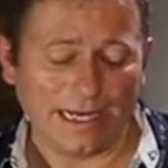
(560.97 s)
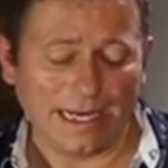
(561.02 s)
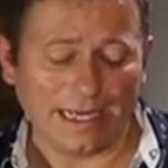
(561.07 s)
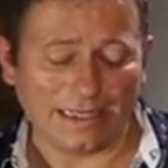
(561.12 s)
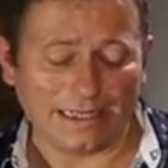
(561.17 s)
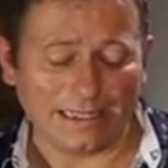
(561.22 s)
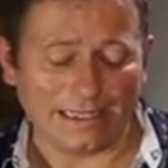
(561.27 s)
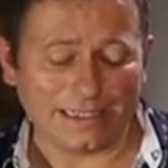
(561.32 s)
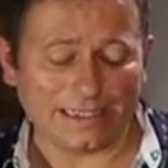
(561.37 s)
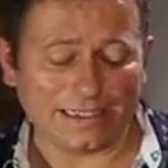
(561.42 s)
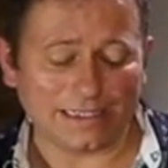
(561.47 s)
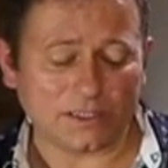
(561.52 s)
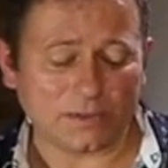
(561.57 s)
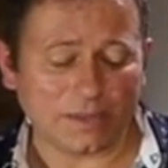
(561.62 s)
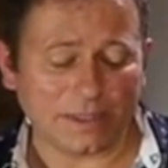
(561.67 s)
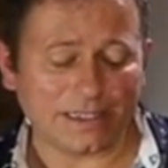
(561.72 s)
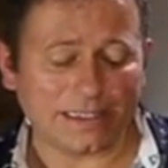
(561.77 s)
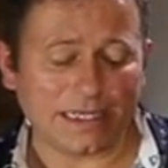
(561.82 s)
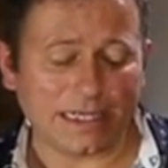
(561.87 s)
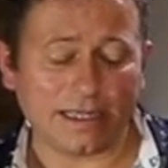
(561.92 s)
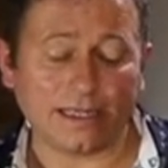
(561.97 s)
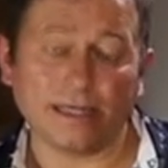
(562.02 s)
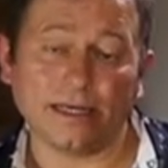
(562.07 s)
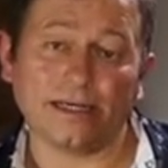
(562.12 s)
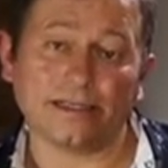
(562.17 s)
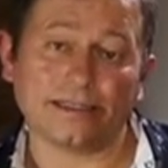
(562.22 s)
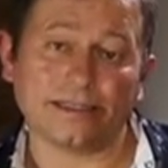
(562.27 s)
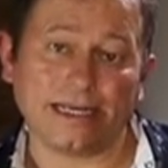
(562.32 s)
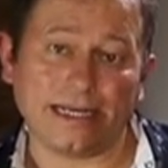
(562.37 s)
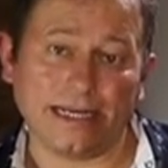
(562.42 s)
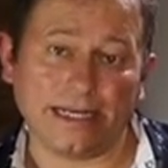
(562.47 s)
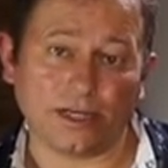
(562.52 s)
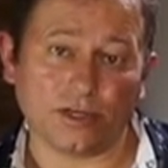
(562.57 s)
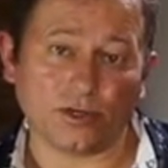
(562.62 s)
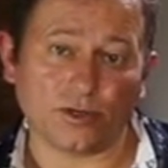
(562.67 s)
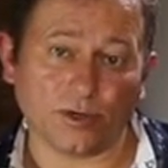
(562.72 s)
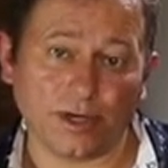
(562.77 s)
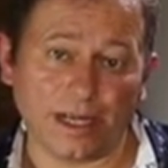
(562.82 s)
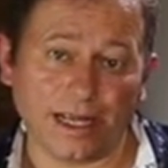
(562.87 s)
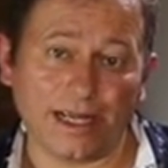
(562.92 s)
And this 2013
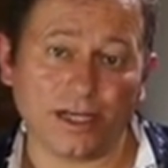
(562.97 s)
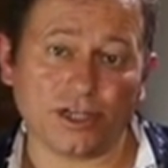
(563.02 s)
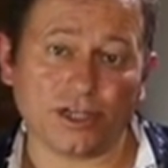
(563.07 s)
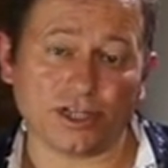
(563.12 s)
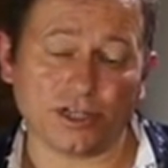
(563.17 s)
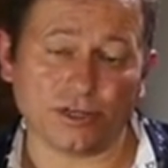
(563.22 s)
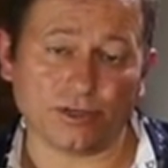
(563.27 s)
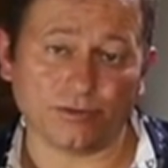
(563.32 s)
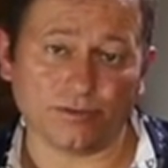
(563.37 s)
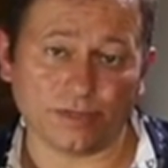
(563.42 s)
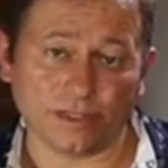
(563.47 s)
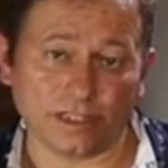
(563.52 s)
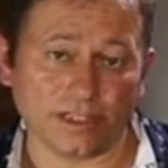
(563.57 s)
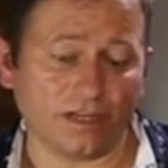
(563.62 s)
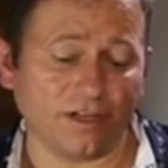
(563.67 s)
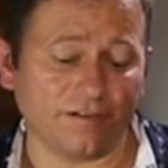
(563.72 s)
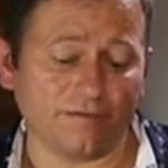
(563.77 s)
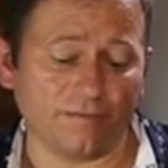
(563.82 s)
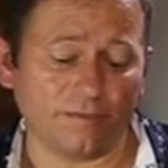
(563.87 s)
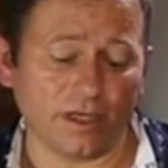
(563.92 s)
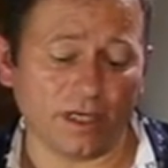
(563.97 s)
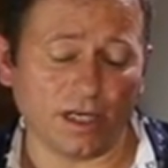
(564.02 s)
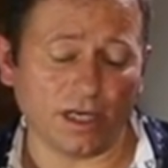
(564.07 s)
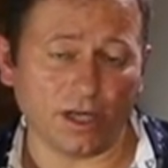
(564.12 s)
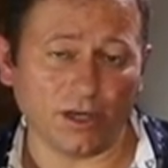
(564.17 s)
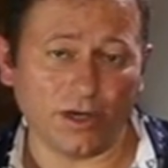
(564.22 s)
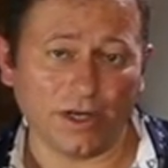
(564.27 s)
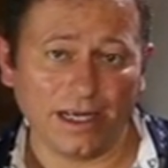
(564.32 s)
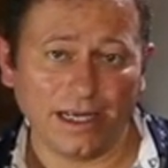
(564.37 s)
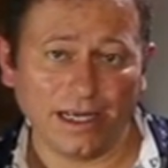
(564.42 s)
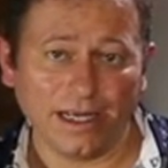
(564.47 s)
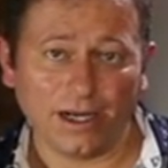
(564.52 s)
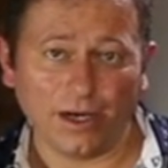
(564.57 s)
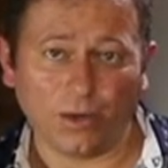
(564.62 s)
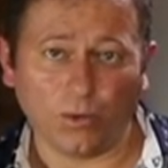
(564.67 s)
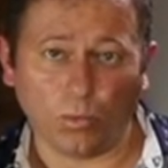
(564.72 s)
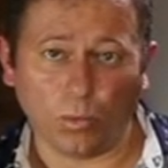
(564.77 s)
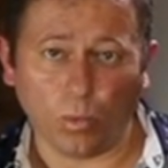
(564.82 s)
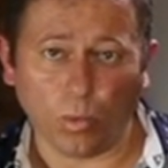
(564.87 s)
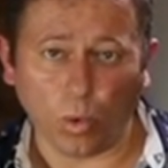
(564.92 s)
Creation Reserve Merlot
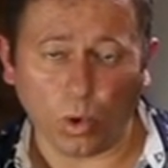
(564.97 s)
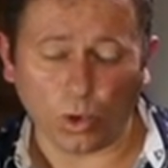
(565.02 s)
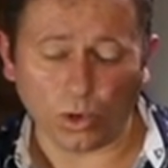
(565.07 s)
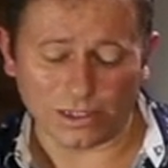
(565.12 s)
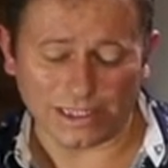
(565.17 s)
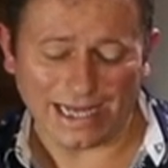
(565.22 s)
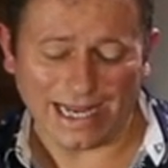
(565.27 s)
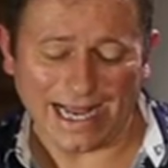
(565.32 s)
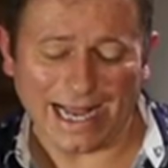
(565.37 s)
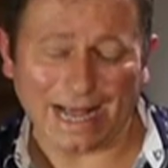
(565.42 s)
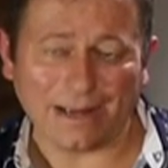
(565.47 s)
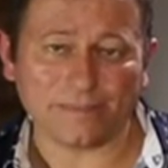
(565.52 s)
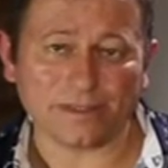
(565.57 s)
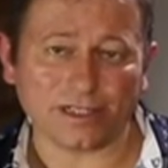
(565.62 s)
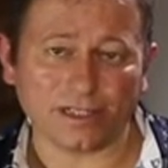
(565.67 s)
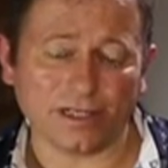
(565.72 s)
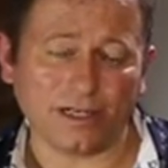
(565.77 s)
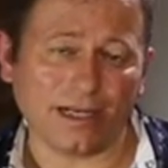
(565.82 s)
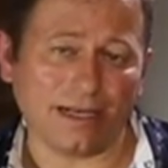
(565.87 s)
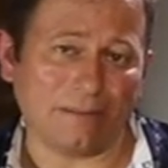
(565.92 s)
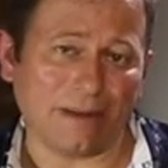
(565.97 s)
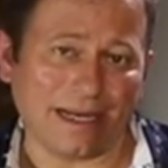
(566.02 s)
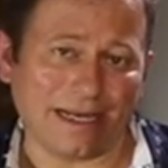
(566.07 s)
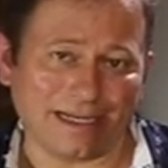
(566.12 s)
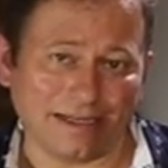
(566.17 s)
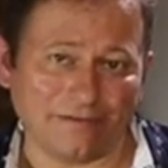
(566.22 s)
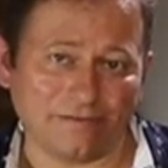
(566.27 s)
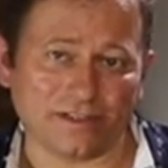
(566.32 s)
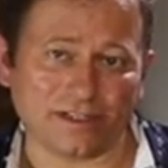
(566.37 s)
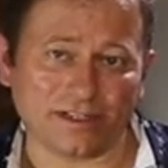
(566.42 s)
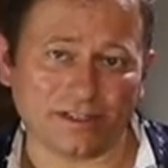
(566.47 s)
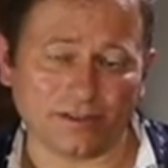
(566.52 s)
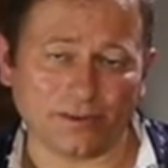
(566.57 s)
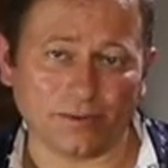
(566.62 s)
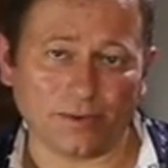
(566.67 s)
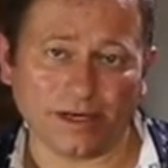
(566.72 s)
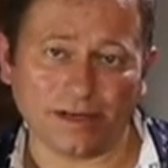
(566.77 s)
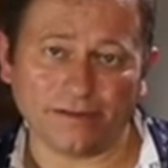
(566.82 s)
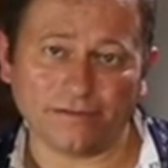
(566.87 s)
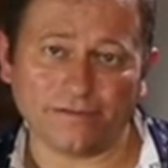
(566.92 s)
was absolutely magnificent
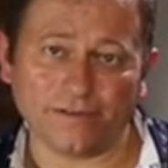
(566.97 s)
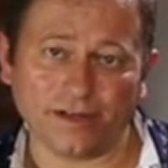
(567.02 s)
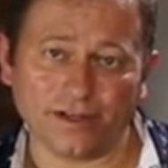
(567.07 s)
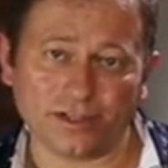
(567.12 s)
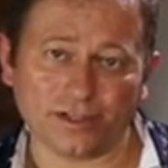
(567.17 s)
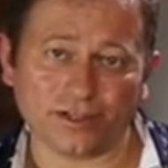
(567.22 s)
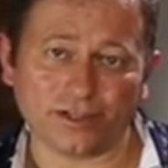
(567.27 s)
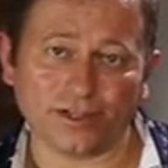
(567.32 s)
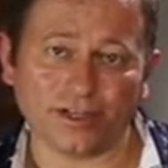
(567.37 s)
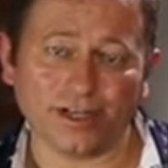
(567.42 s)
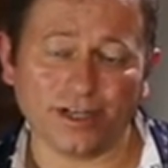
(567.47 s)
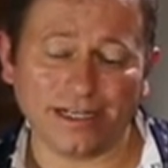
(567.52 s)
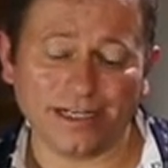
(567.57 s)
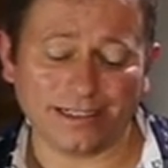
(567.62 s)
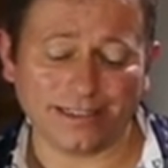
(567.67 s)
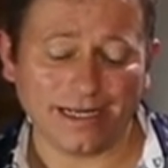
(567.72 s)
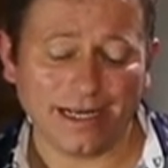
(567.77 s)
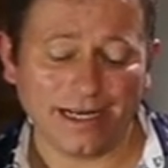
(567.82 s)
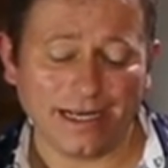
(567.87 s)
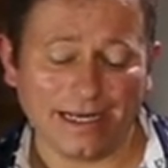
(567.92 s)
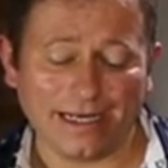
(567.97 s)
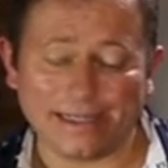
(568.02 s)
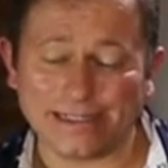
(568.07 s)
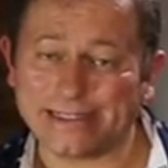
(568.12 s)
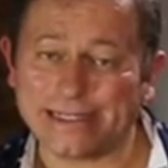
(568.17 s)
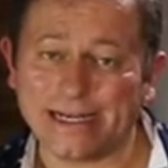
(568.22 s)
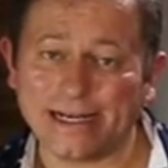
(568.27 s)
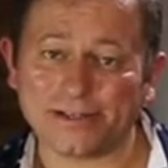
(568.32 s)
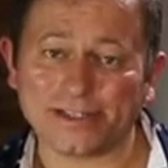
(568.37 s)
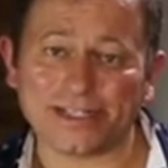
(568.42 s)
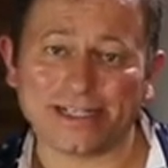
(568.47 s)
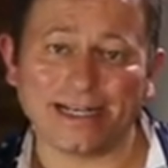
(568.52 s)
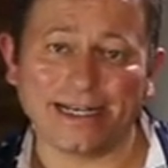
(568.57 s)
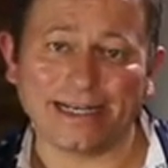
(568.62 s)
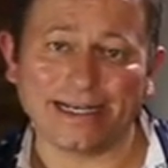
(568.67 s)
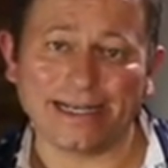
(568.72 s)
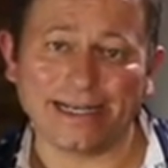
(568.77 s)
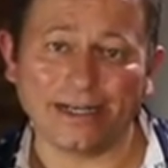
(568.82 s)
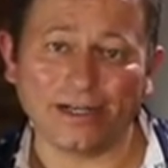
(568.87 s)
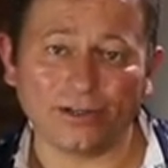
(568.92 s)
when I first tried it. It's now
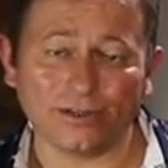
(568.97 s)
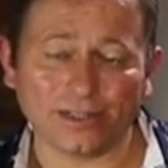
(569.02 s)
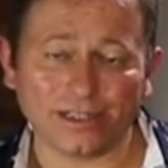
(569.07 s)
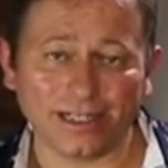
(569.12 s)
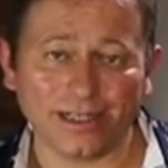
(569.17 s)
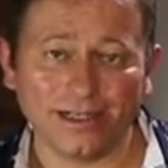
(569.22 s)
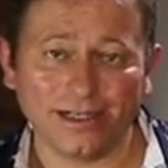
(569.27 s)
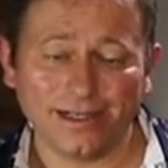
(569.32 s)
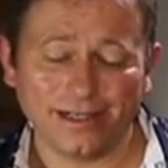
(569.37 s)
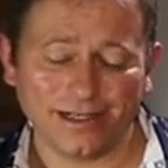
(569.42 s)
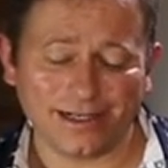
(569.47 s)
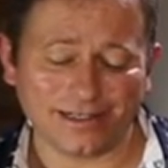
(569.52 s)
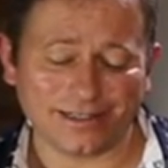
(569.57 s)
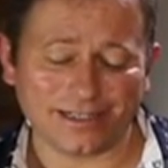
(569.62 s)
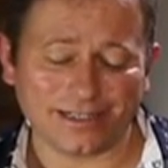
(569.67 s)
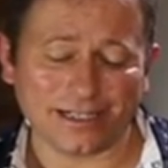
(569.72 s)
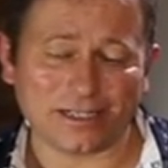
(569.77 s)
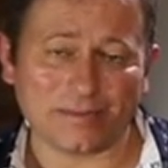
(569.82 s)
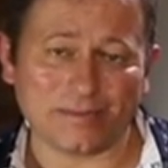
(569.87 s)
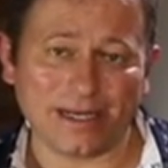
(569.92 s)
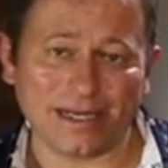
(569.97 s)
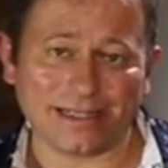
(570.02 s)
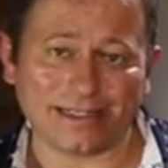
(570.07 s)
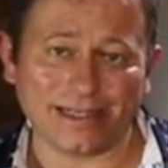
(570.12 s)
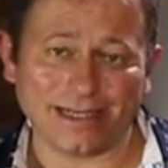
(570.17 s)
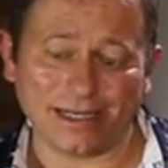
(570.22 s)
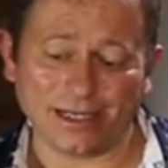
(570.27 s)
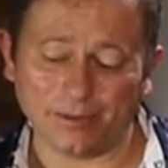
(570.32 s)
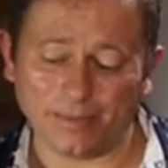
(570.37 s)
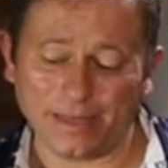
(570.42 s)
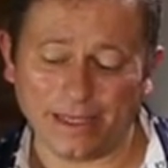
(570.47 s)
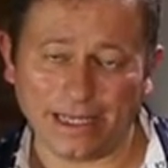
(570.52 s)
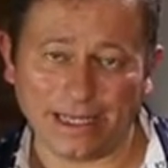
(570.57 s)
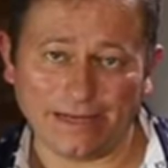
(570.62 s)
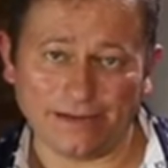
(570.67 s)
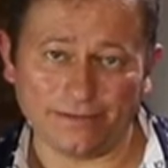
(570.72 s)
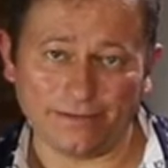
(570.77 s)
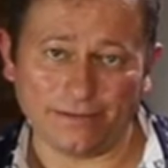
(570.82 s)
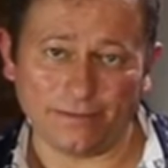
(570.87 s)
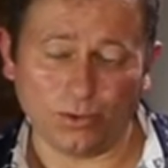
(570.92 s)
slightly older. I suspect it'll be
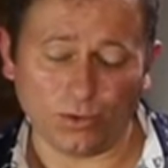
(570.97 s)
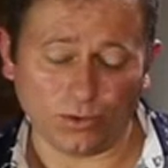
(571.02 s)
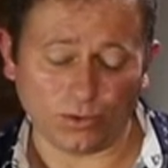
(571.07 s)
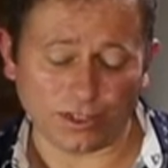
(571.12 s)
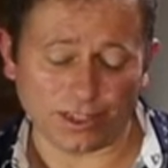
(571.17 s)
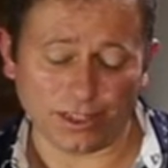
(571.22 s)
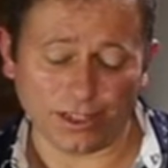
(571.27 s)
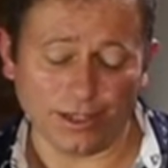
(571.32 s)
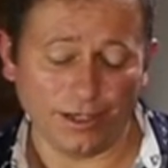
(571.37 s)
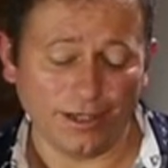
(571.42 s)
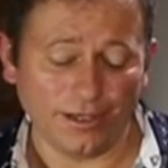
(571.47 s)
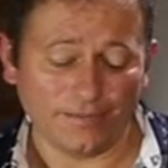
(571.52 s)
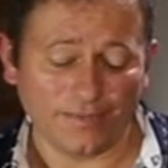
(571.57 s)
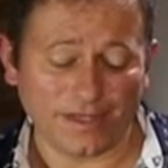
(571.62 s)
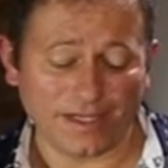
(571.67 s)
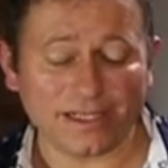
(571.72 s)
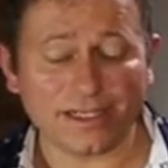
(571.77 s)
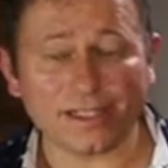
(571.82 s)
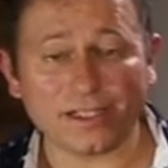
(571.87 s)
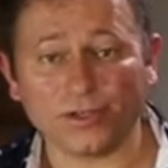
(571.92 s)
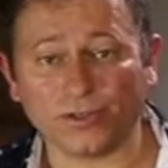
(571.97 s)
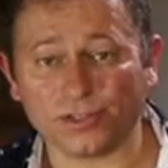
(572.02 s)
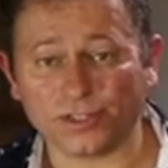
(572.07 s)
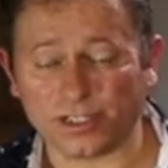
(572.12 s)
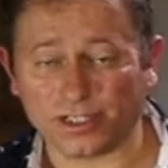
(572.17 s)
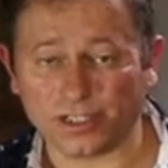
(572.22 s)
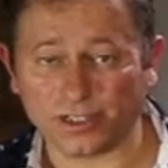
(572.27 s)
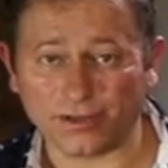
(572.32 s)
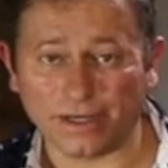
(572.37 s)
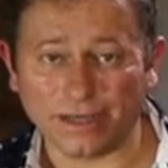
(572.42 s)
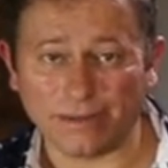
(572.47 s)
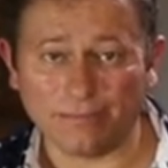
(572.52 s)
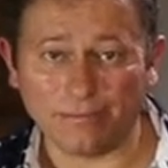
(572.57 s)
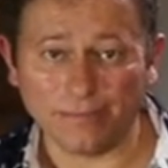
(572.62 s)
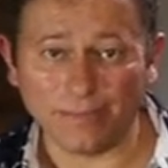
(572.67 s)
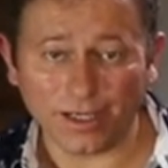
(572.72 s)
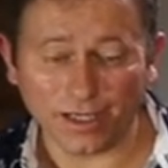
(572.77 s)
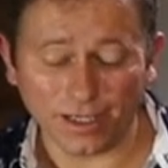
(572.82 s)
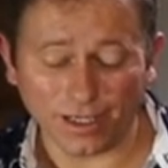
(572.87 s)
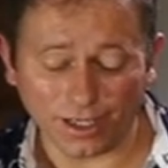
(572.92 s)
even more so. This is not just a great
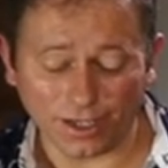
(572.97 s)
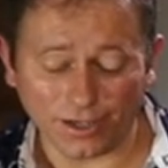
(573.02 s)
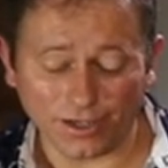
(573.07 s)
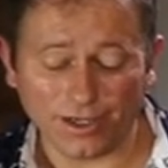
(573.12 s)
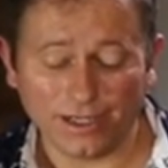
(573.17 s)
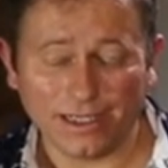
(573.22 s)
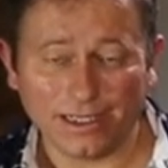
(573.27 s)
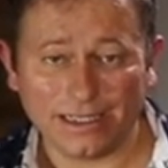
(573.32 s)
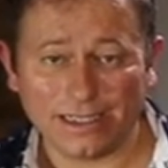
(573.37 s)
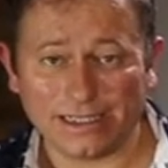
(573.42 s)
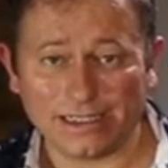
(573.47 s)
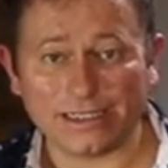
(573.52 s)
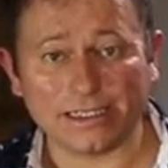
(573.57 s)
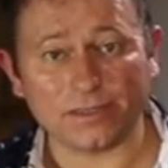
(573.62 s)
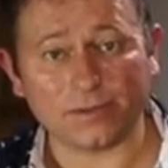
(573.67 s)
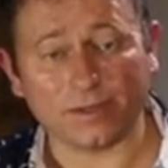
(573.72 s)
Merlot, this is